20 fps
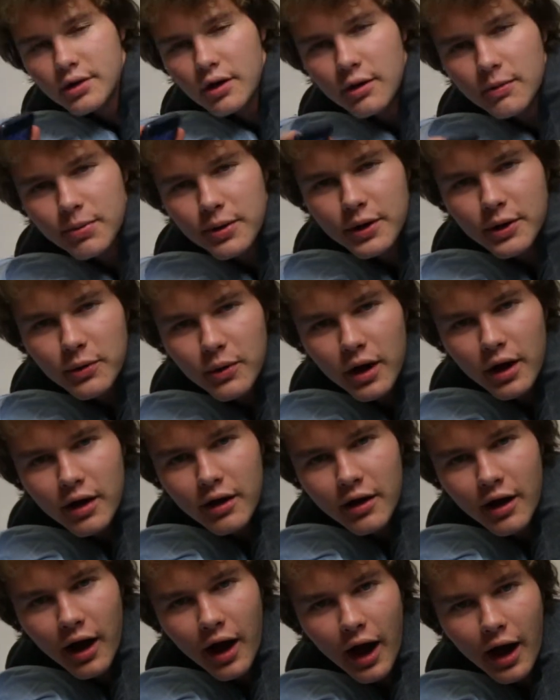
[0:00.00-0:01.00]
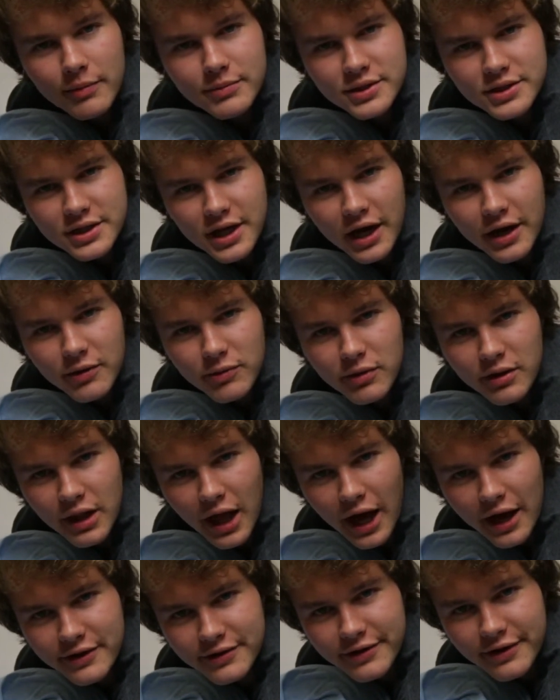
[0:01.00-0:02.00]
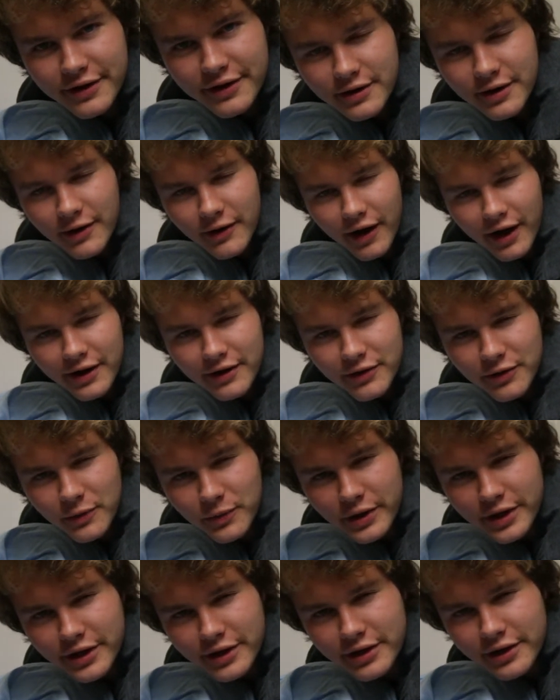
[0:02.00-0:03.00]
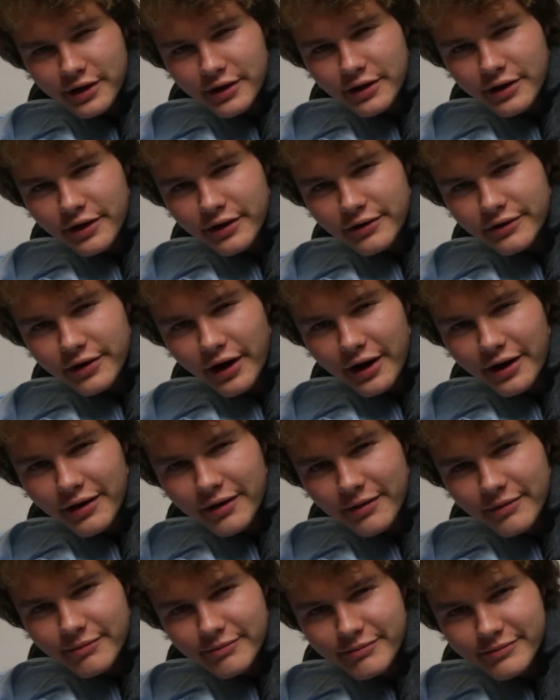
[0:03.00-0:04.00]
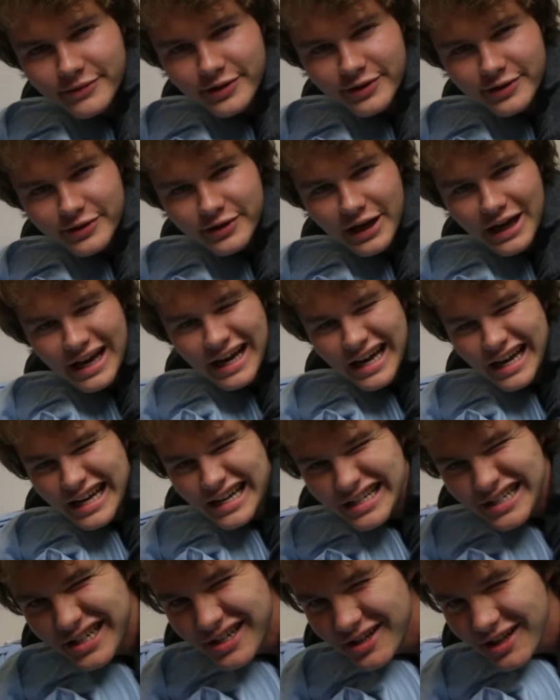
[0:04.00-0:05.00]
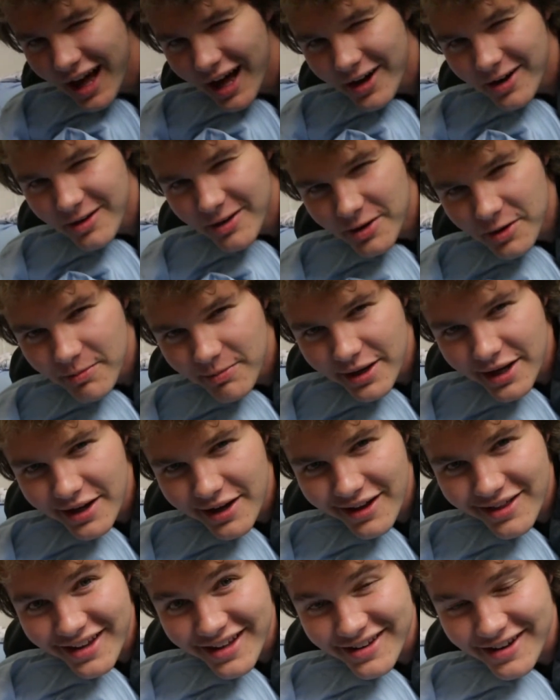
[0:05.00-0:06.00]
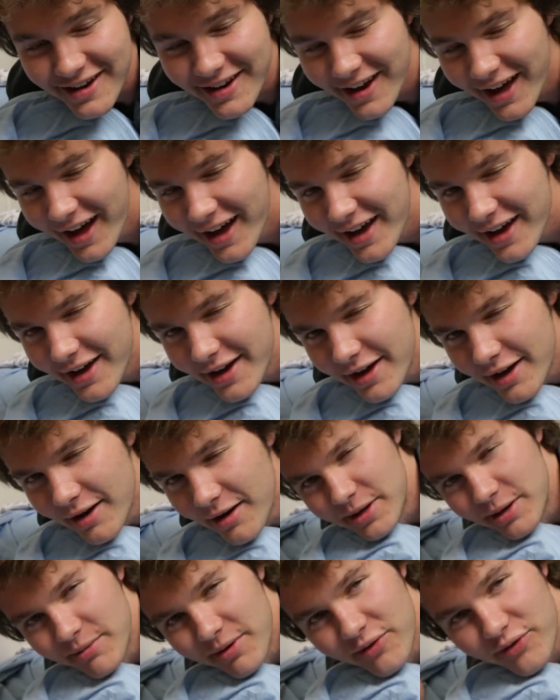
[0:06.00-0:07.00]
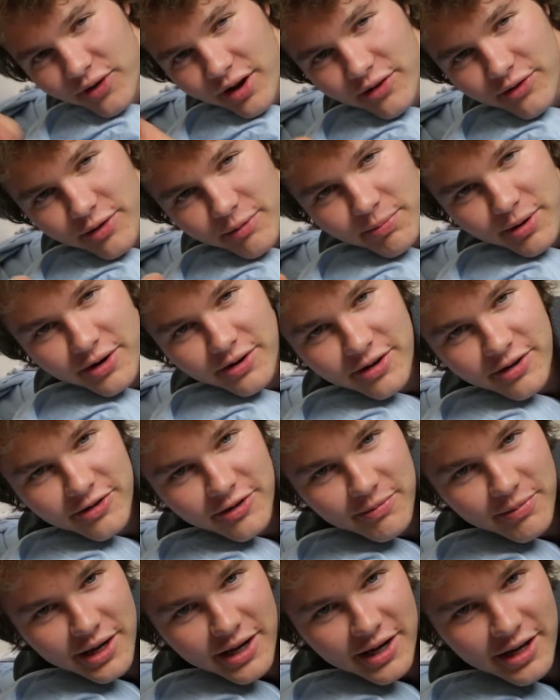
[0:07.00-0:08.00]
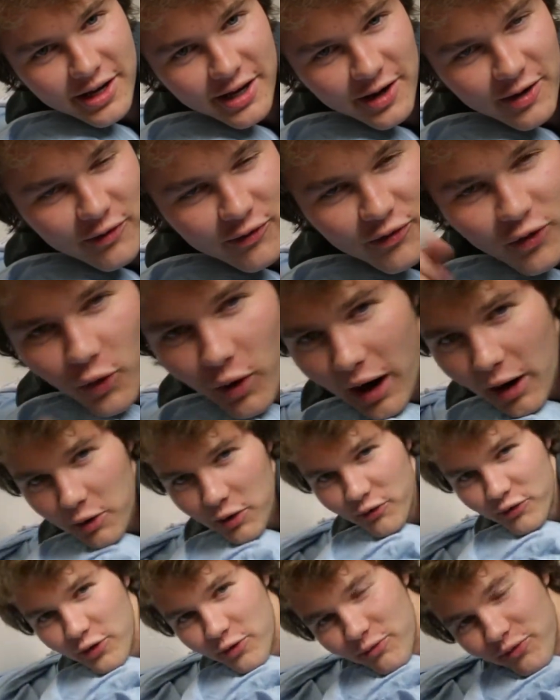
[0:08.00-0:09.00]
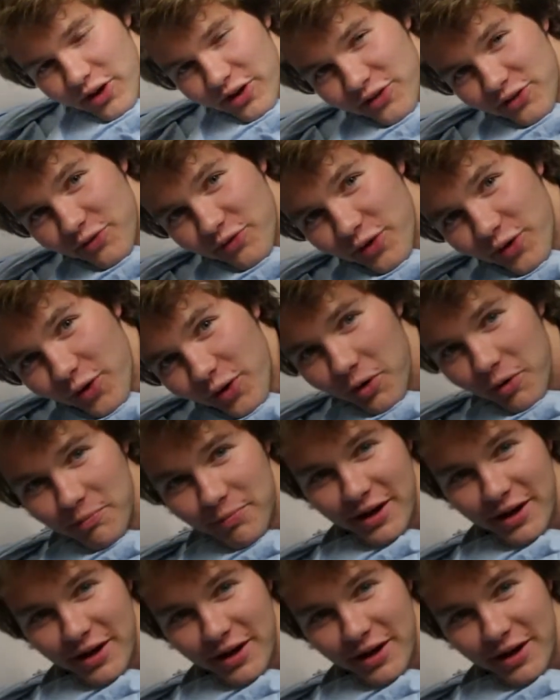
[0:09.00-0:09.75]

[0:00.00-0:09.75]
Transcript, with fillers: going pretty well. I'm just kind of relaxing, you know, end of the week, you know, trying to just chill out a little bit. And then tonight, me and my friends are participating in a four hour film festival where